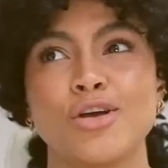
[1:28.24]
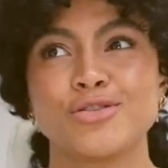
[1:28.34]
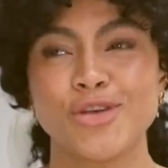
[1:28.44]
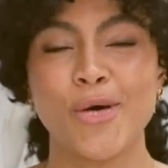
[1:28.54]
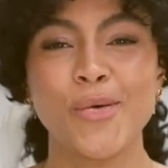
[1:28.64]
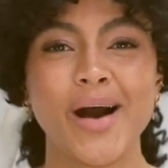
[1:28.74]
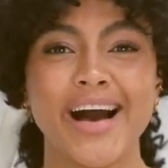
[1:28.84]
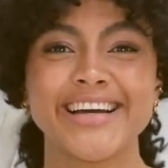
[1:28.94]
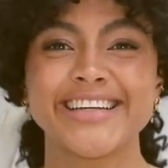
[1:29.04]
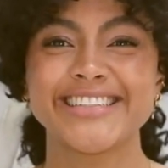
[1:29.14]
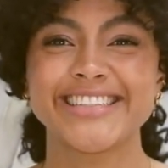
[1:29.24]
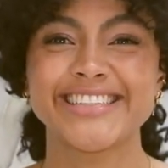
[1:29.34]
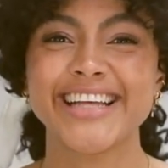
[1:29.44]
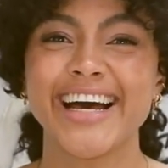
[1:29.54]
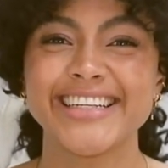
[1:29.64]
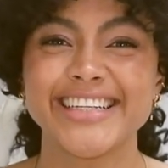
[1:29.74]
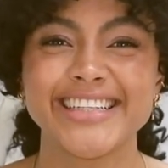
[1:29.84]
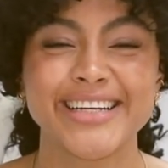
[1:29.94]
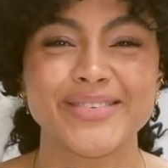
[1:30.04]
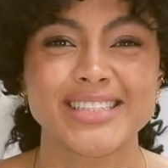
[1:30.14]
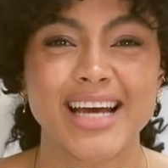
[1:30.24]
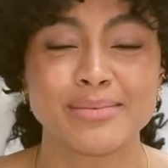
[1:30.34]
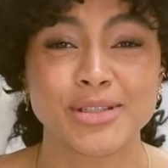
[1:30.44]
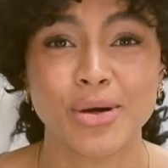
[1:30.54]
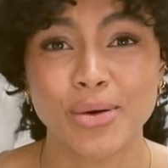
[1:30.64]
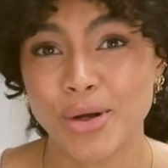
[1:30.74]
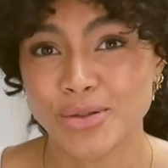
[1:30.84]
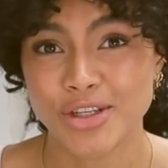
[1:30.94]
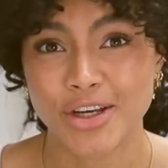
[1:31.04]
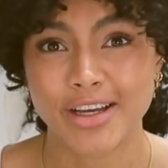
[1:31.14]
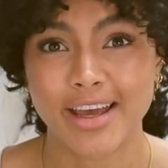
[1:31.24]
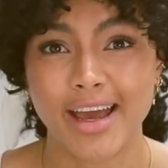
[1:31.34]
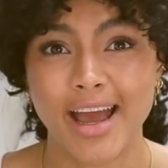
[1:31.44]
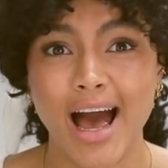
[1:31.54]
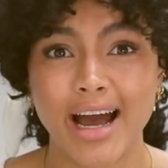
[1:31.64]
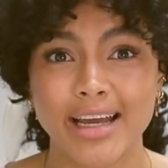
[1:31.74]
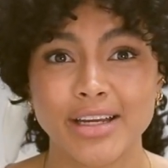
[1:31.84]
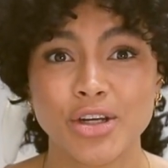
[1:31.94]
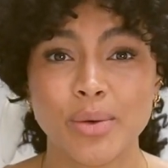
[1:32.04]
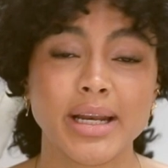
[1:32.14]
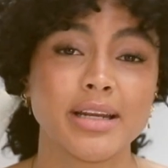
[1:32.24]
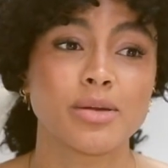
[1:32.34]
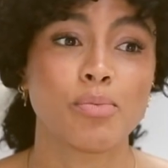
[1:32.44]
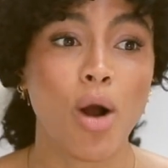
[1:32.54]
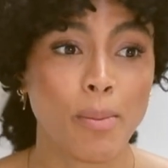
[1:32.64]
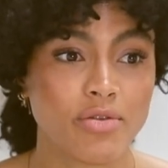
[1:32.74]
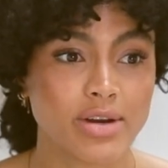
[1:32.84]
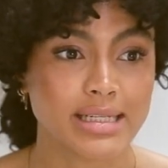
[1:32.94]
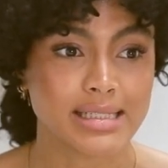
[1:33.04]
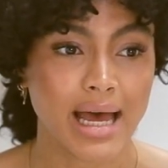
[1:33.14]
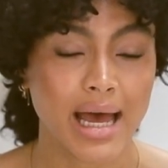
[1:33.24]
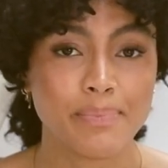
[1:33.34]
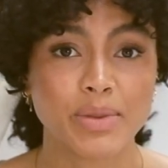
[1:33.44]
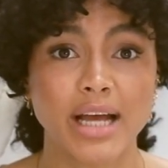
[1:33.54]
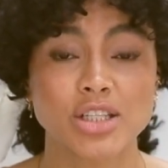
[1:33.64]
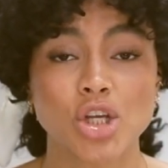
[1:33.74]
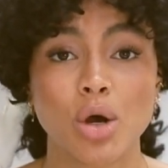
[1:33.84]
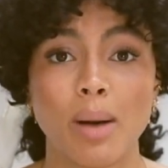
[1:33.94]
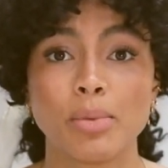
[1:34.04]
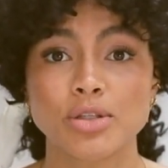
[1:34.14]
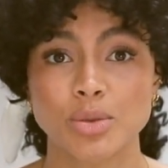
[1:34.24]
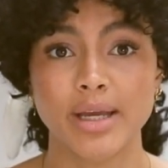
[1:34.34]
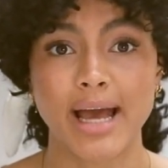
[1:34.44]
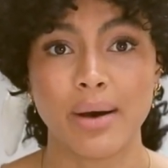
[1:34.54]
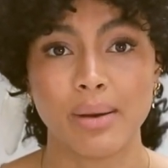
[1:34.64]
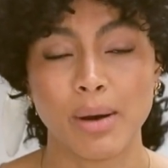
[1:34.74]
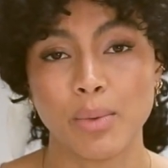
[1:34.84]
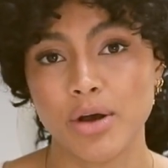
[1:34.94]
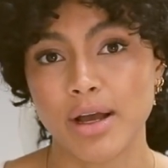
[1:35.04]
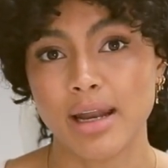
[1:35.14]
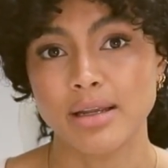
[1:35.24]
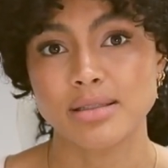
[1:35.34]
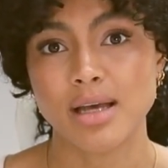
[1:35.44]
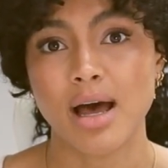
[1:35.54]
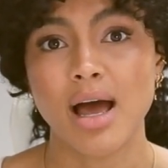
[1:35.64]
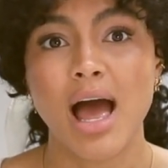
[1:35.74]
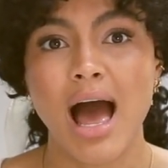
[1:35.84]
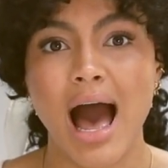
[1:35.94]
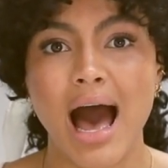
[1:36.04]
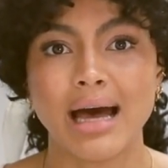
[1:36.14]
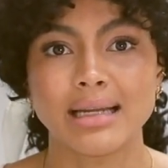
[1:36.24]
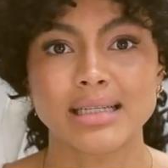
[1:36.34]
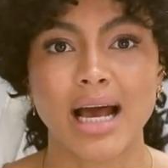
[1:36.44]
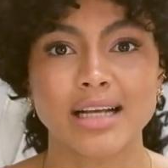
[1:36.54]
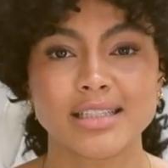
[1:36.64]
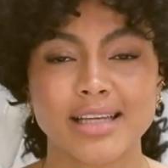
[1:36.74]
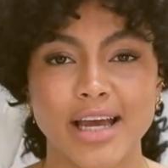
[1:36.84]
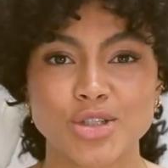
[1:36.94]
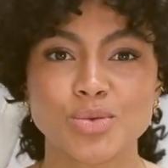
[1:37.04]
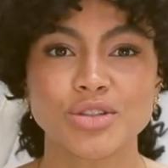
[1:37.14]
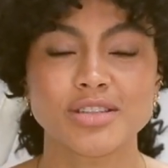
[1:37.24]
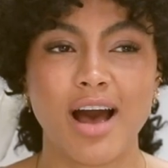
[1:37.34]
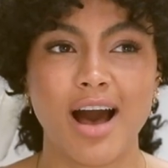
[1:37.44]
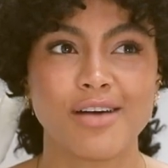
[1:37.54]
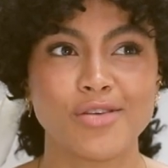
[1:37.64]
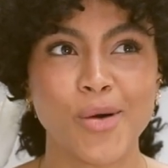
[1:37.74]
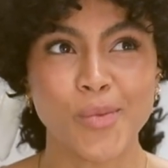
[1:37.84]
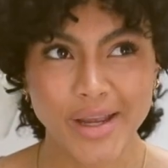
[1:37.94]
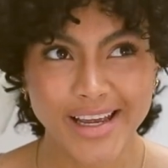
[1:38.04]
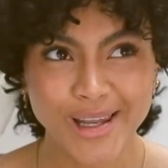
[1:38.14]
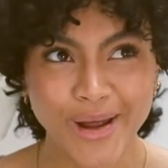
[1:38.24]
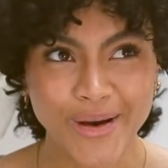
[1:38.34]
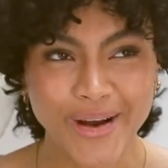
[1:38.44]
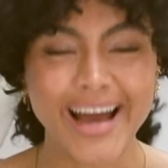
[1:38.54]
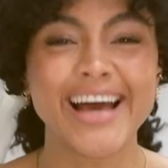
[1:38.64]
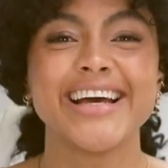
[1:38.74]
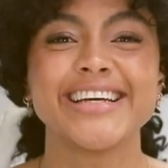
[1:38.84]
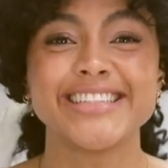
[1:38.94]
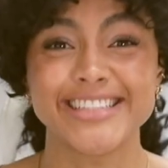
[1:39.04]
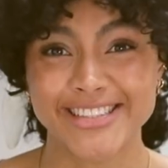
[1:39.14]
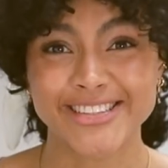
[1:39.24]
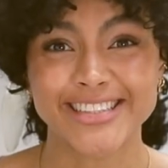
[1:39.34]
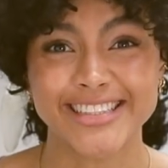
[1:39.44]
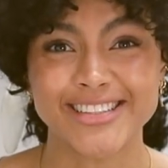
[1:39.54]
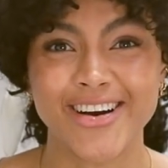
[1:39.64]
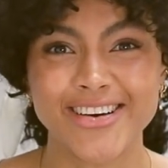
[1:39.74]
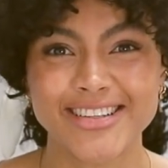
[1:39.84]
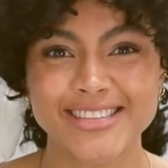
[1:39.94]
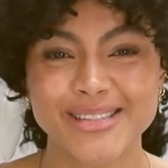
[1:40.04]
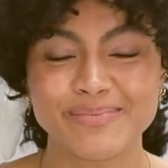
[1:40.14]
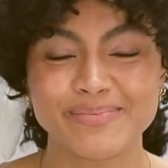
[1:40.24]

So I decided it was time to go cold turkey. I knew I needed a proper reset, and so I booked a week out in my work calendar and I scheduled to have a week-long digital detox.